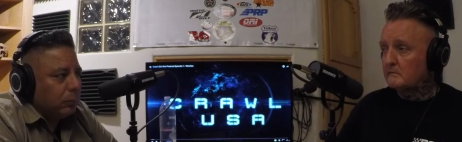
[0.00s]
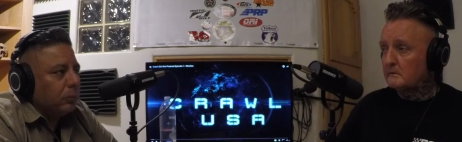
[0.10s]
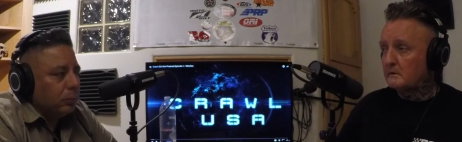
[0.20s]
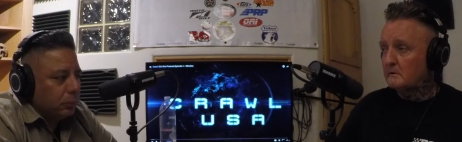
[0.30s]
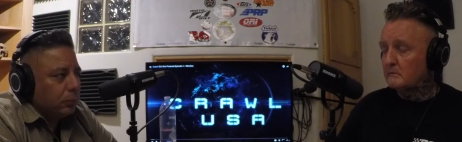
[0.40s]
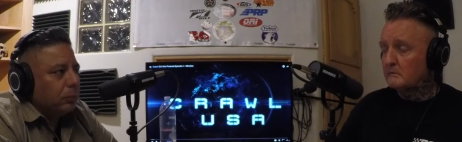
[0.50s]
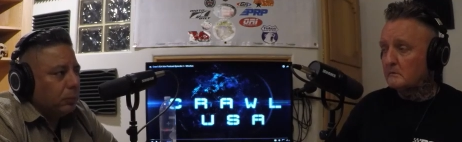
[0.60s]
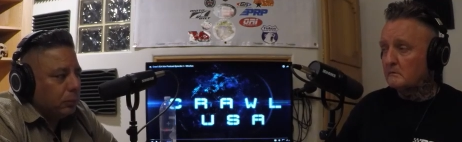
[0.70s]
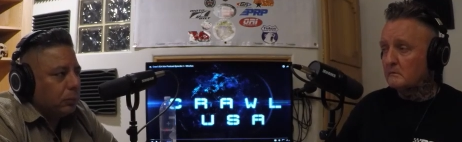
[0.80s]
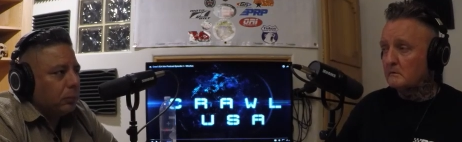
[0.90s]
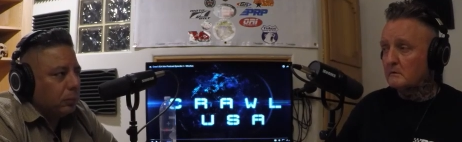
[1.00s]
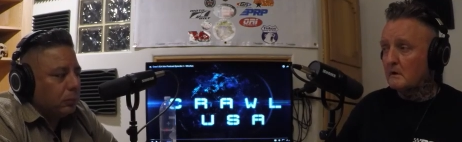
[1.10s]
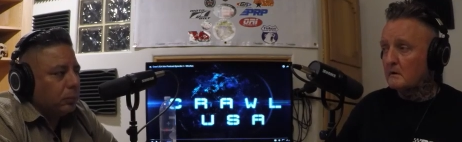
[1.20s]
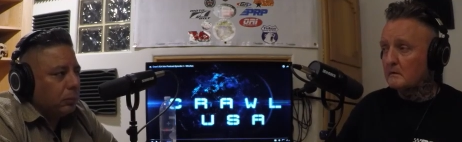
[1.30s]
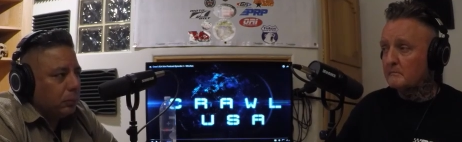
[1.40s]
Speaker 1: you know you you
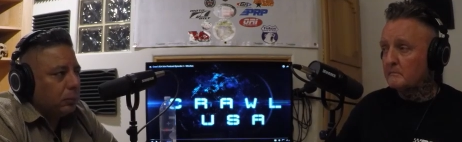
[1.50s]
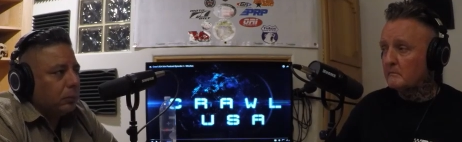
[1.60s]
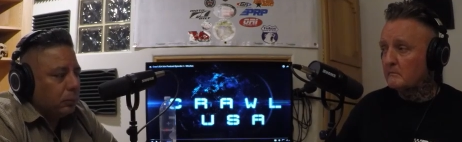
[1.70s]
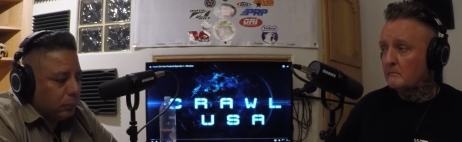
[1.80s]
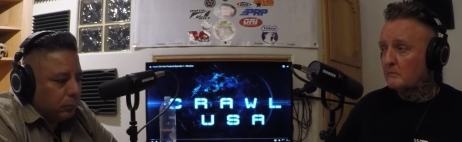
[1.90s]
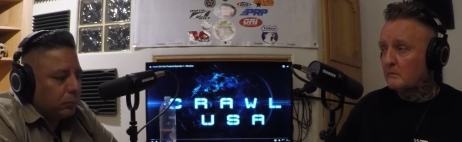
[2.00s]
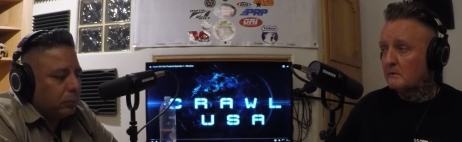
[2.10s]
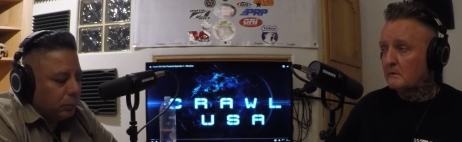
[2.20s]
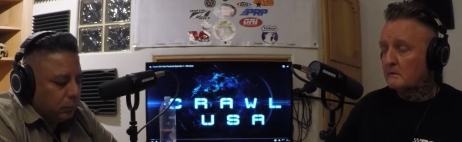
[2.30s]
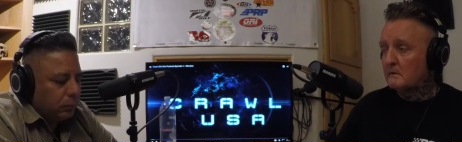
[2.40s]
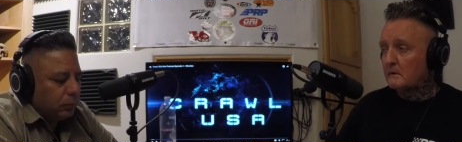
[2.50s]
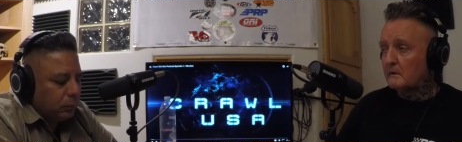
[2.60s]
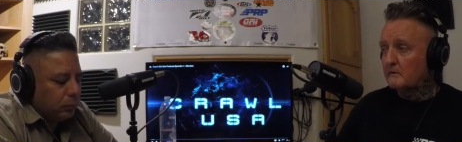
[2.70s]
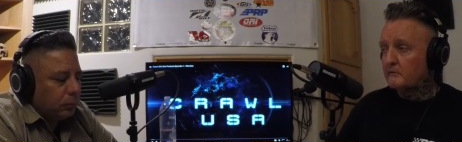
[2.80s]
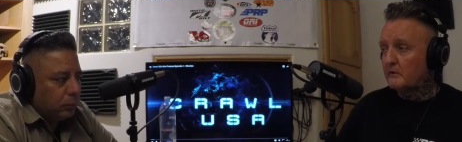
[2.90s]
call them on the
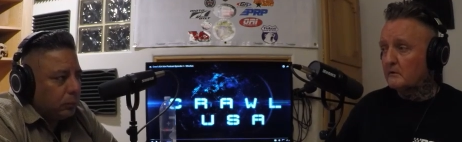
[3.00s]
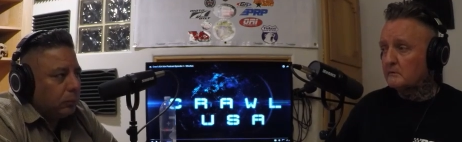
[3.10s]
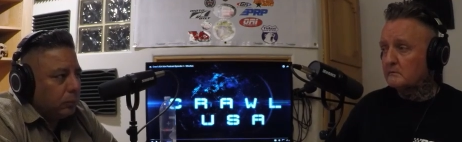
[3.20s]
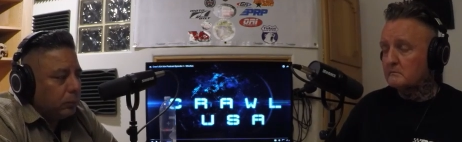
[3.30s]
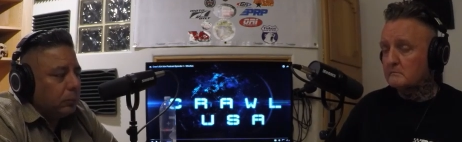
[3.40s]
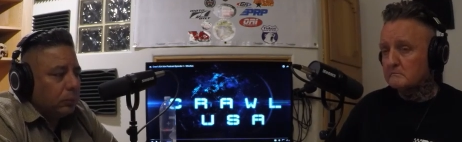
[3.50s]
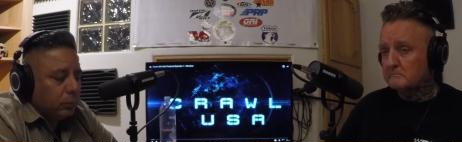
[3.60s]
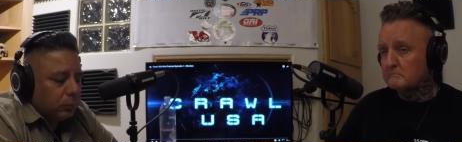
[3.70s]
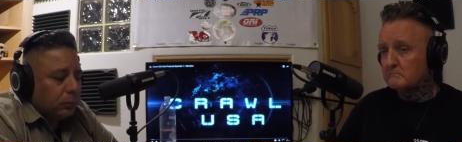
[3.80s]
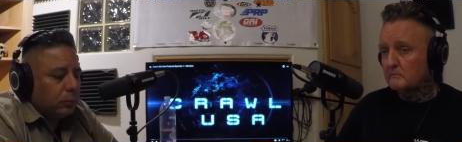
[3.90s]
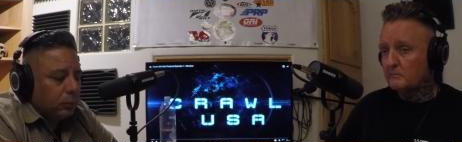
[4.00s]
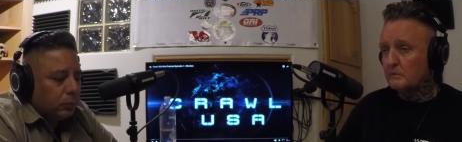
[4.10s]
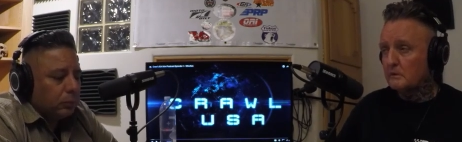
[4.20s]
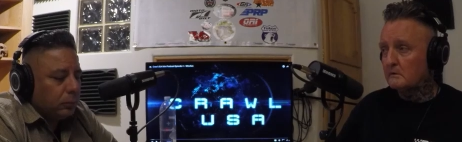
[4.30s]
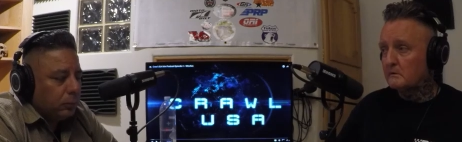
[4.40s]
phone, you
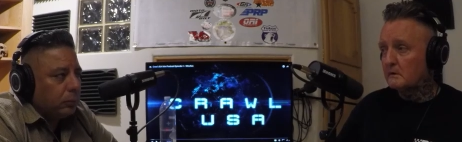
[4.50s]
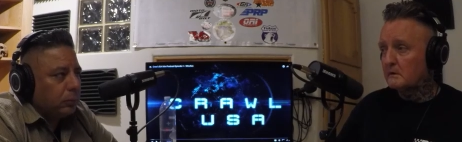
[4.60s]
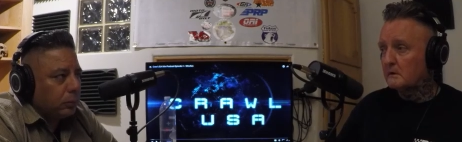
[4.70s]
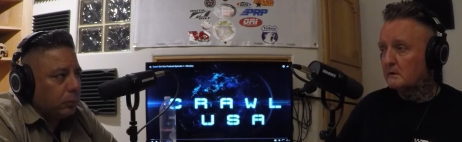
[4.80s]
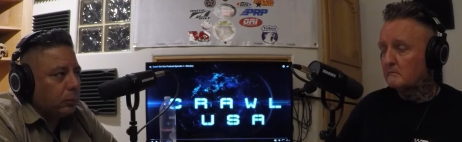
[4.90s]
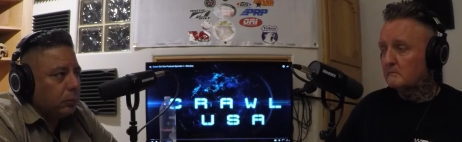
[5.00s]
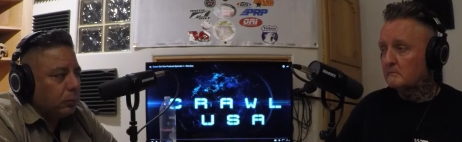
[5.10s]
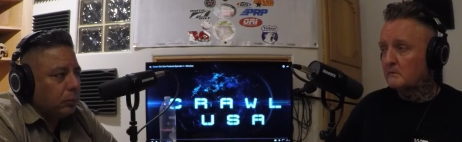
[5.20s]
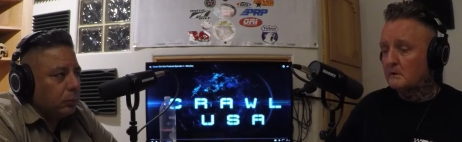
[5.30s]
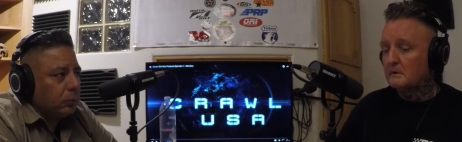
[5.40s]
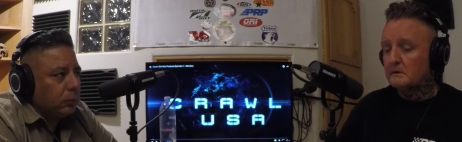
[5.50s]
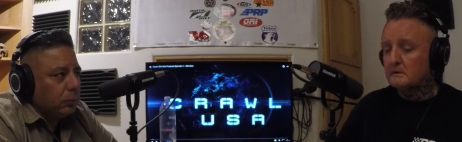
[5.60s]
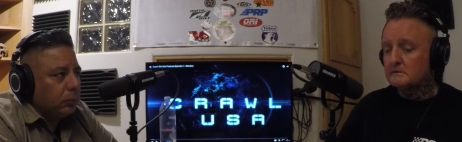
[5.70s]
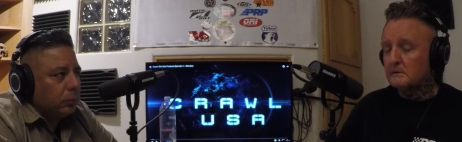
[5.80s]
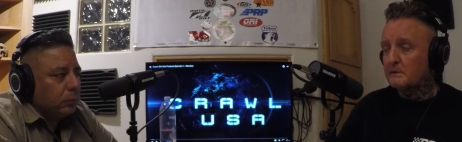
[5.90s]
know they're gonna
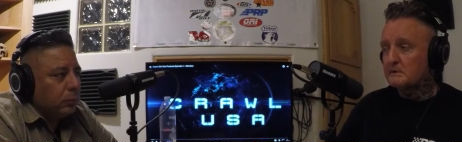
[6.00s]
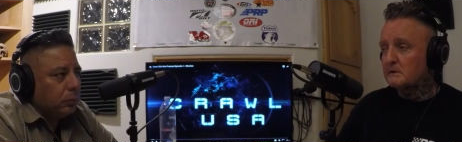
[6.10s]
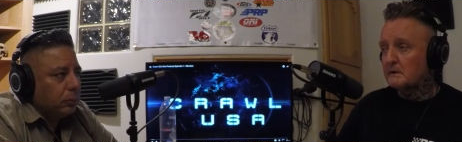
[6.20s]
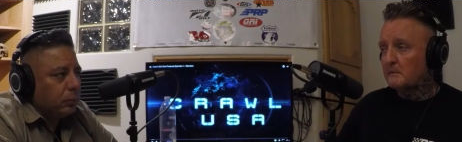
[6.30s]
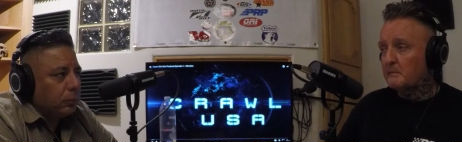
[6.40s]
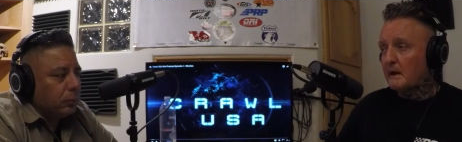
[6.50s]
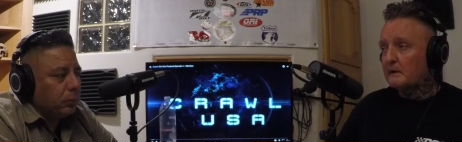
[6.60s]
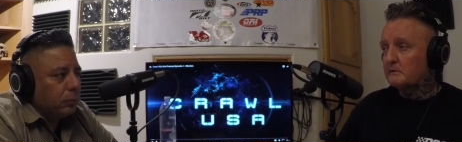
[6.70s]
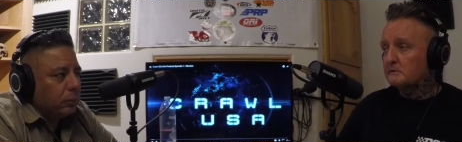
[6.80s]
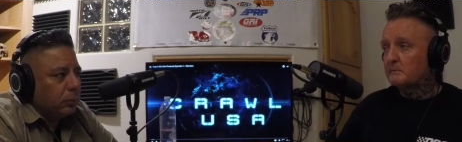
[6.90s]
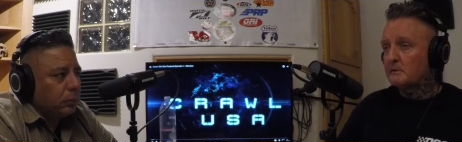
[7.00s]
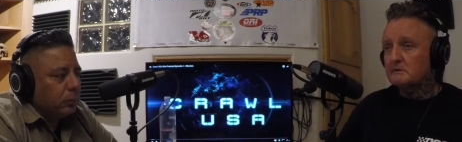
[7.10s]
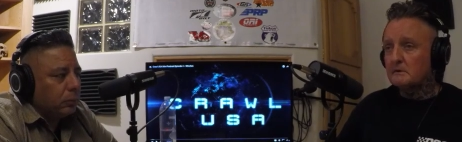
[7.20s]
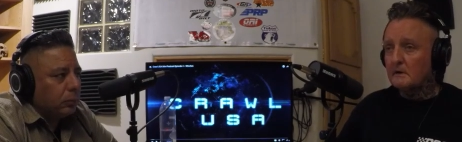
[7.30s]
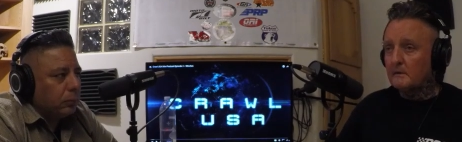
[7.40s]
somebody's gonna get back to you. Somebody's
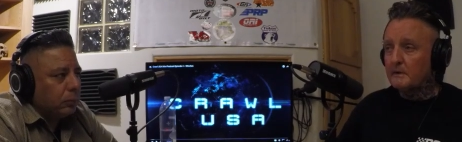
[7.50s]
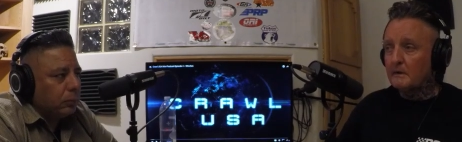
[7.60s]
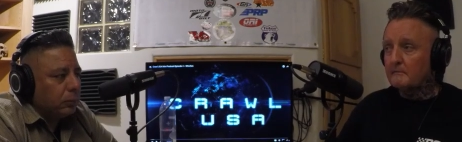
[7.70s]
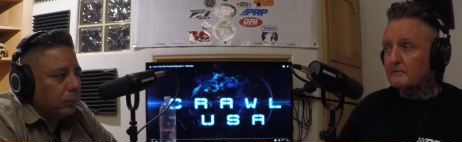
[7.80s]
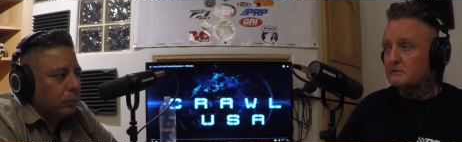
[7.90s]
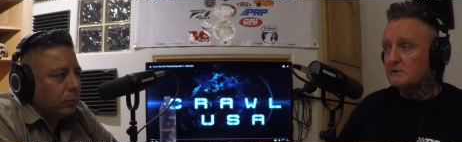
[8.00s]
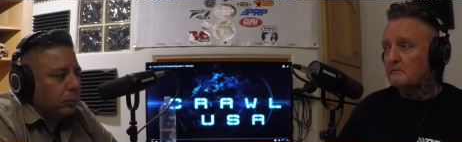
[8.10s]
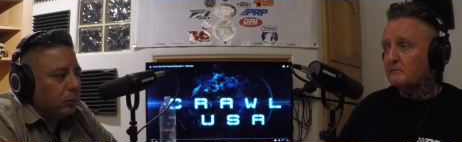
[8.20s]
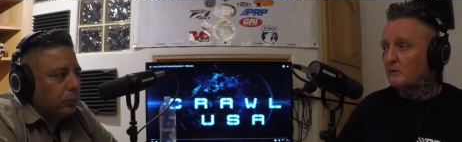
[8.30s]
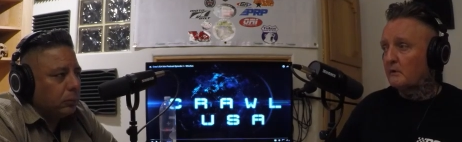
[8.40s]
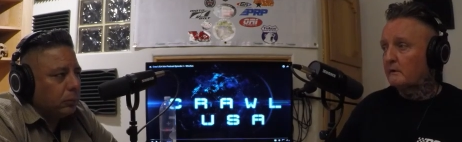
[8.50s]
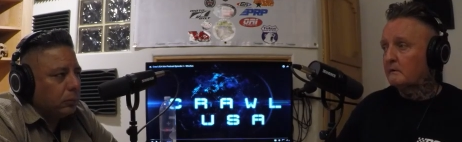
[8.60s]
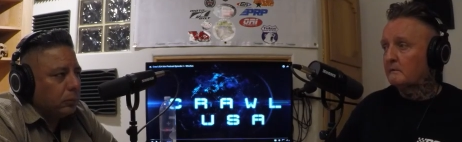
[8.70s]
gonna come in off the shop floor